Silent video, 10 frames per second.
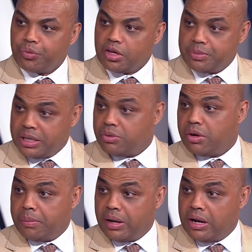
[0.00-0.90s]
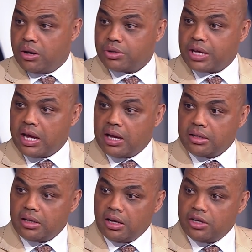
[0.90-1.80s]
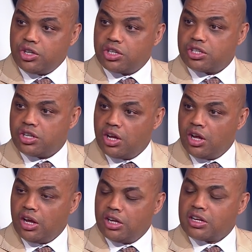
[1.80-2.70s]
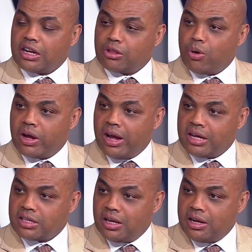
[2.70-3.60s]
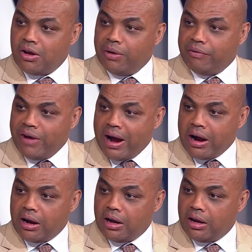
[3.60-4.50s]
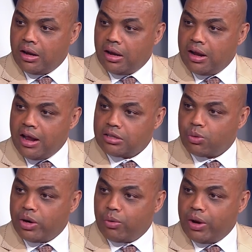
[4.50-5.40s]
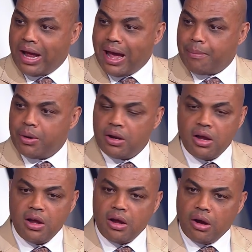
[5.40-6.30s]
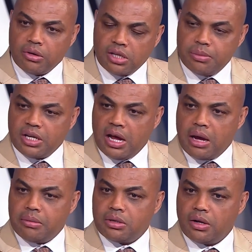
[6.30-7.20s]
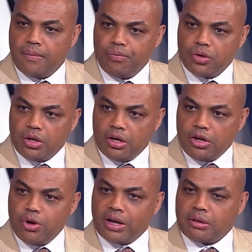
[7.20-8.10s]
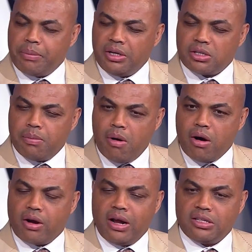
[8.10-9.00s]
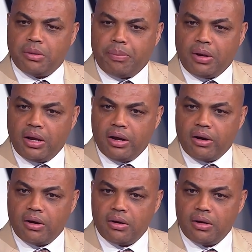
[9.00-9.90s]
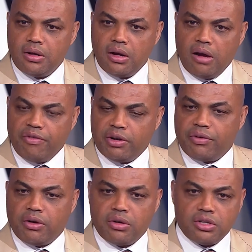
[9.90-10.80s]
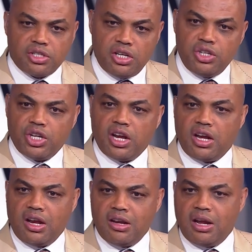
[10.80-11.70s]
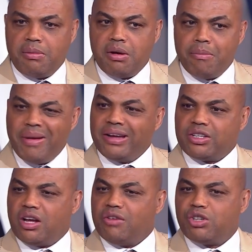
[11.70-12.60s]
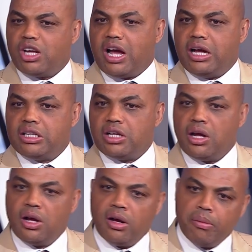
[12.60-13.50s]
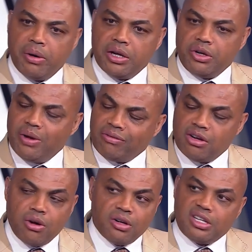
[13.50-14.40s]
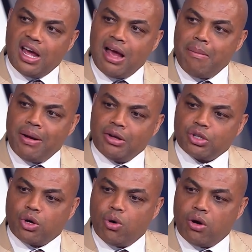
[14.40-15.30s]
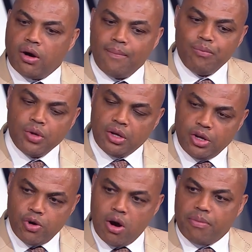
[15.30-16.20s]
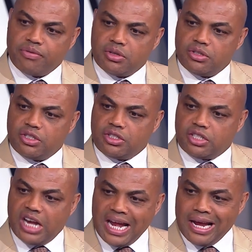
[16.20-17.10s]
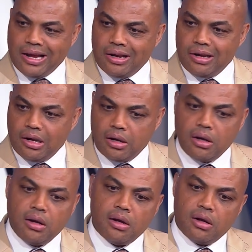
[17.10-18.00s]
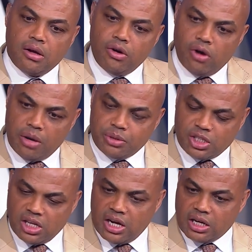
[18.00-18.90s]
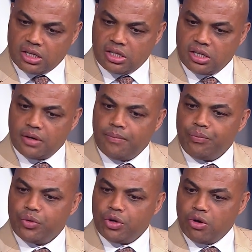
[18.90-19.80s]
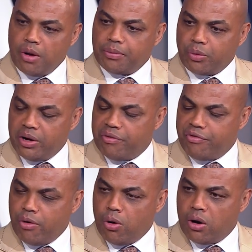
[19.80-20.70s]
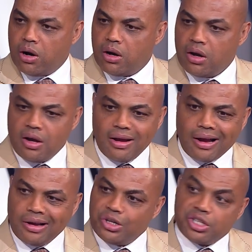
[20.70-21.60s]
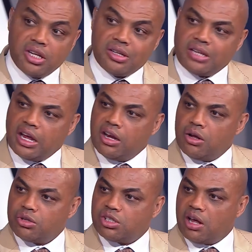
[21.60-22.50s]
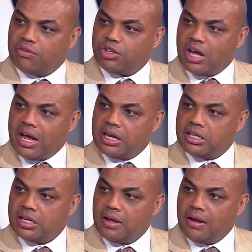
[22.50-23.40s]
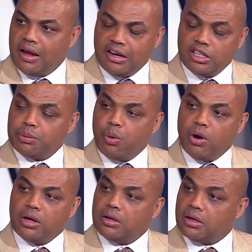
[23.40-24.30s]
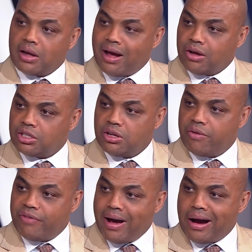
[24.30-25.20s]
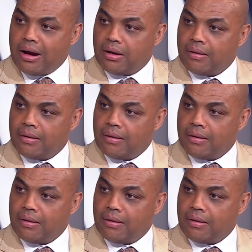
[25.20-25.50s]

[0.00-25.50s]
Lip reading: especially when you're playing those guys, it's like throwing gasoline on a fire. And that's what happened. Sometimes you have to be smarter as a player. And first of all, CJ and Damian make tough shots. But you have to know the time and the score. You're up 10, you're up 6, you're up 3 or 4, and you're still taking those tough shots. And at this point, the house is on fire.